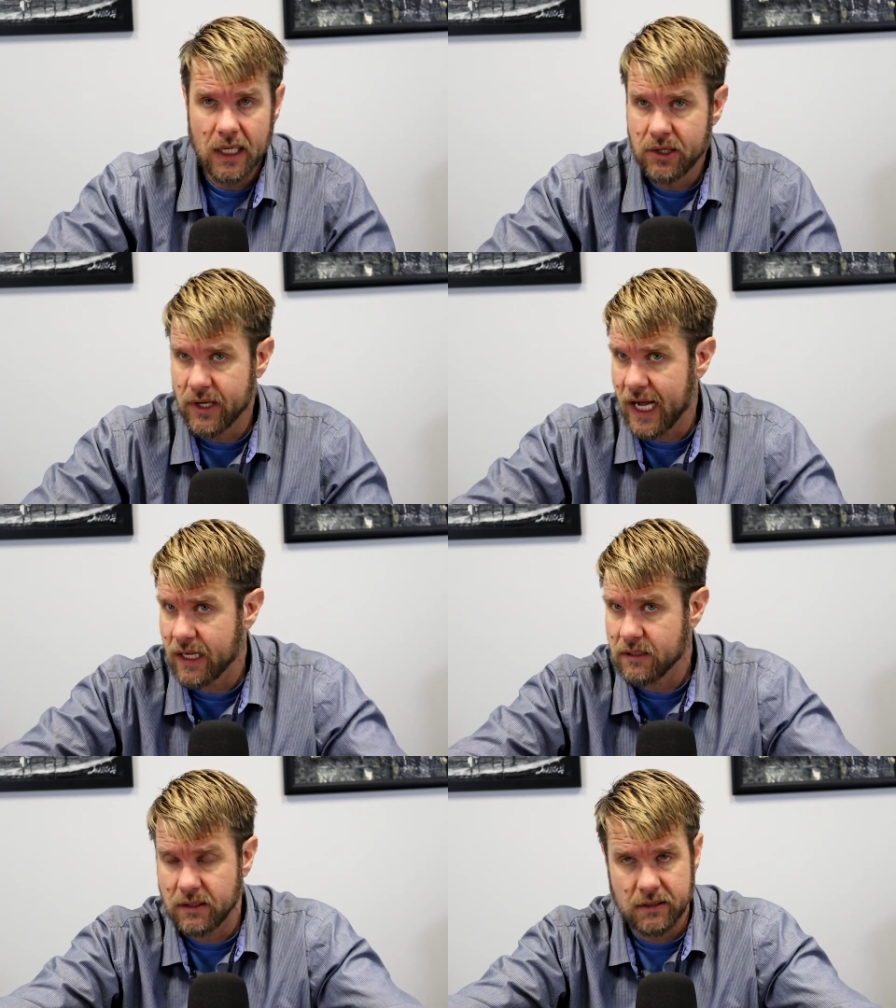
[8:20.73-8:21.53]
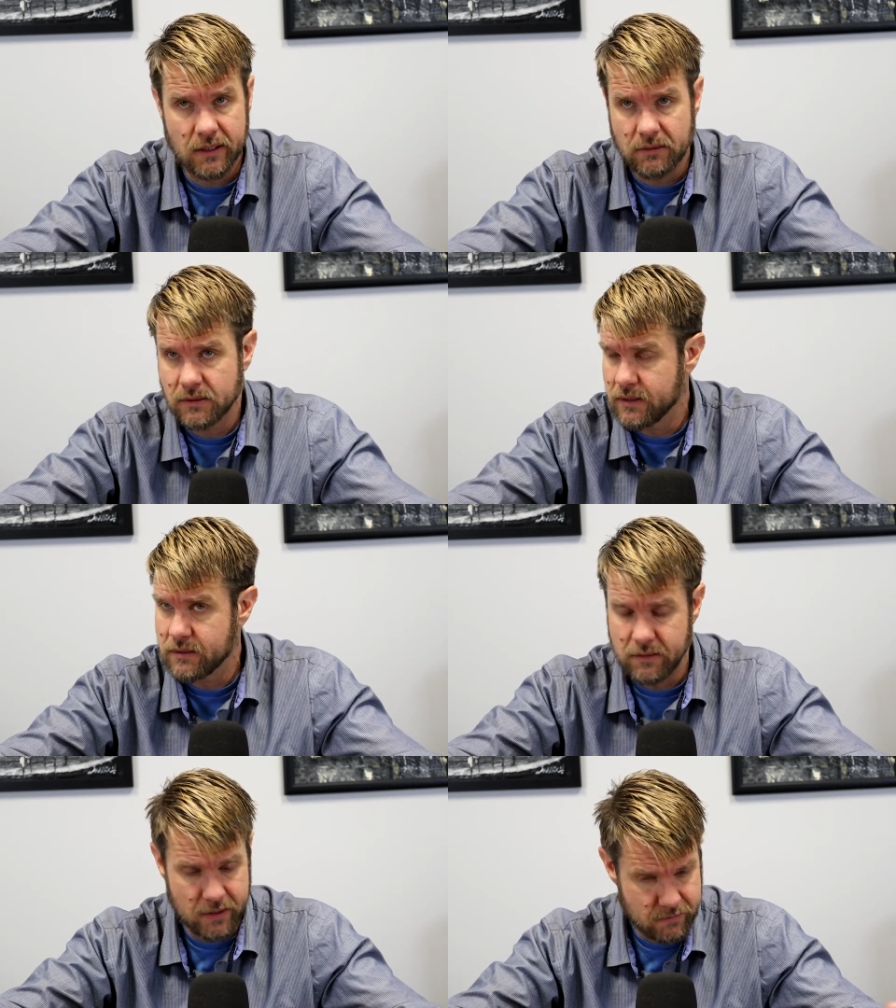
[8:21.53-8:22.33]
You're not
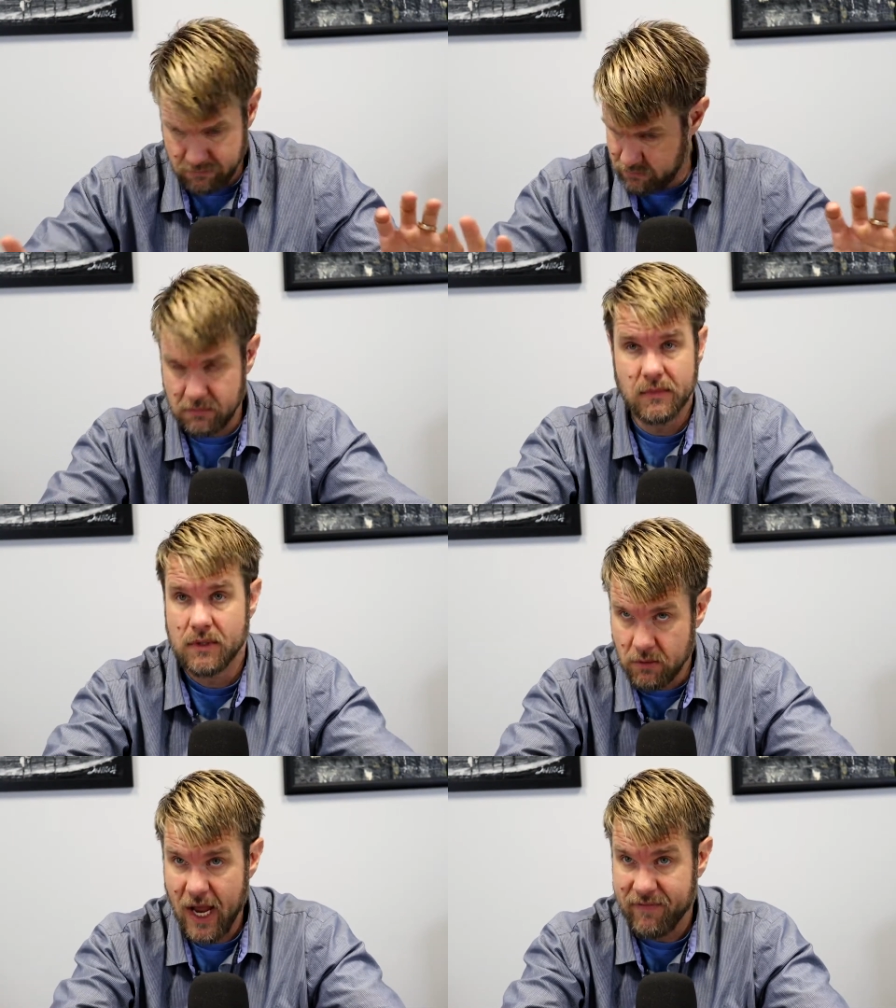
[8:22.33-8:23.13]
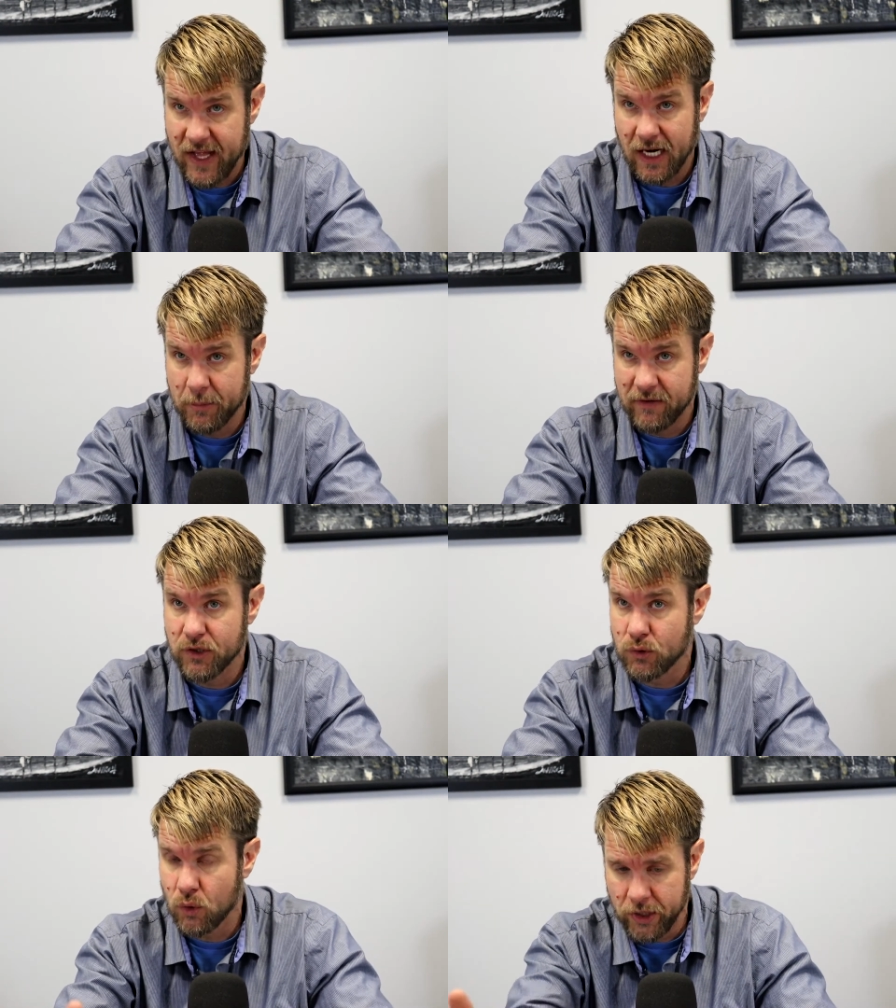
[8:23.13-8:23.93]
you have that element of
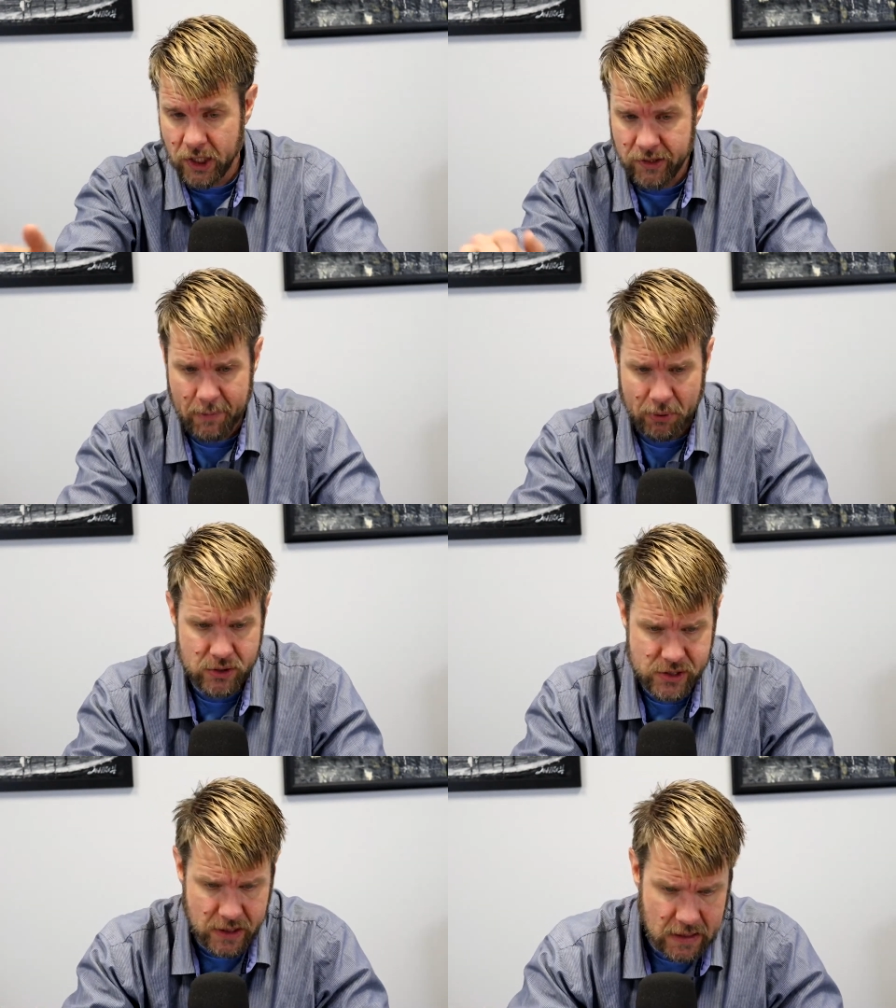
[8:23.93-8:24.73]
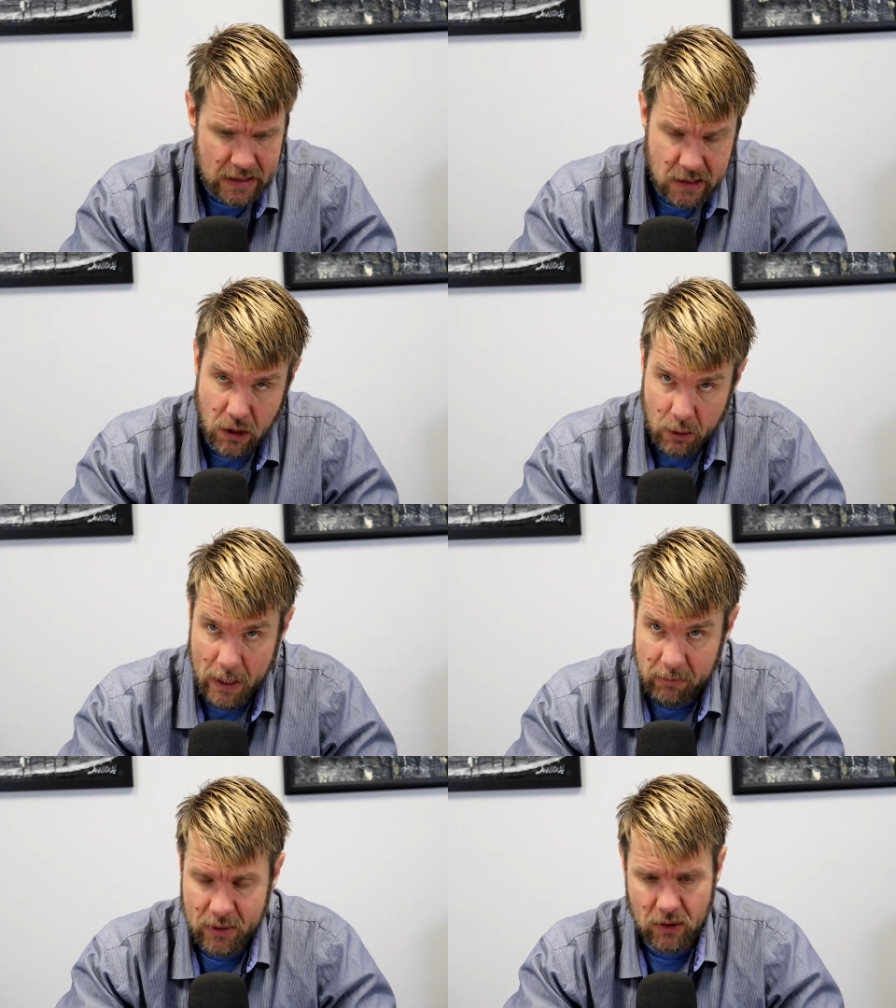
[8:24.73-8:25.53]
control there. That person, in all
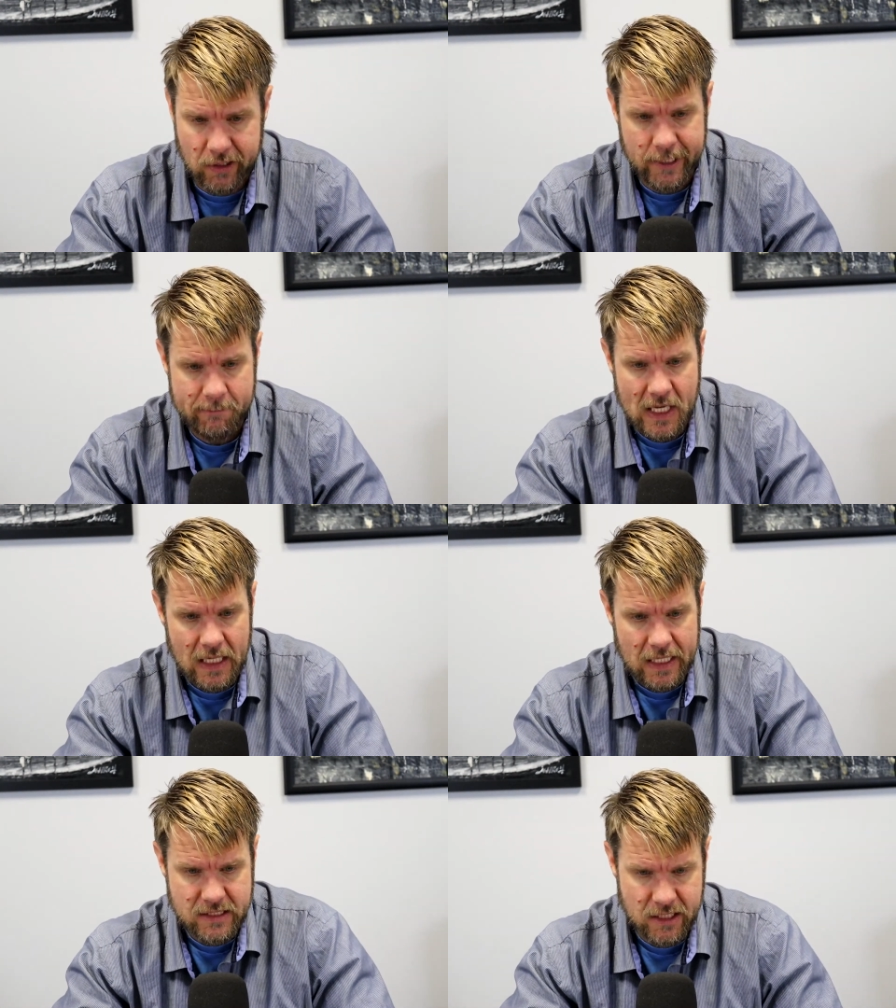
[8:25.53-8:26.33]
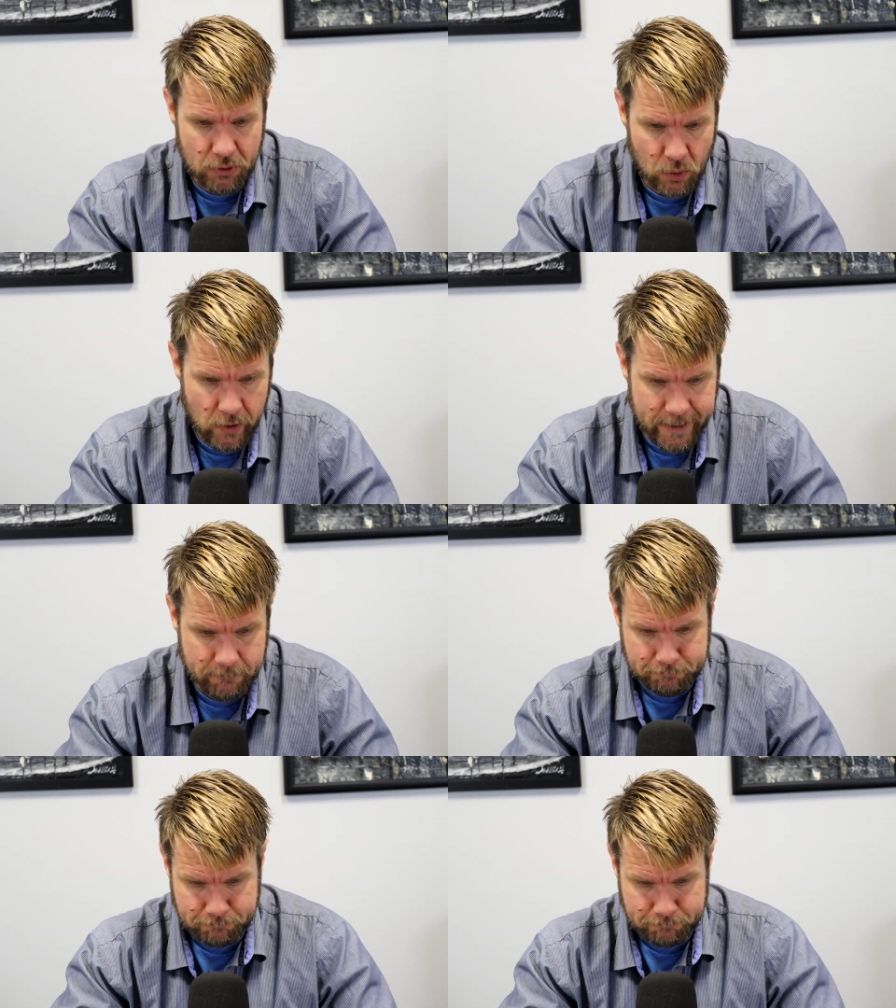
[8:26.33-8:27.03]
probability, is an employee.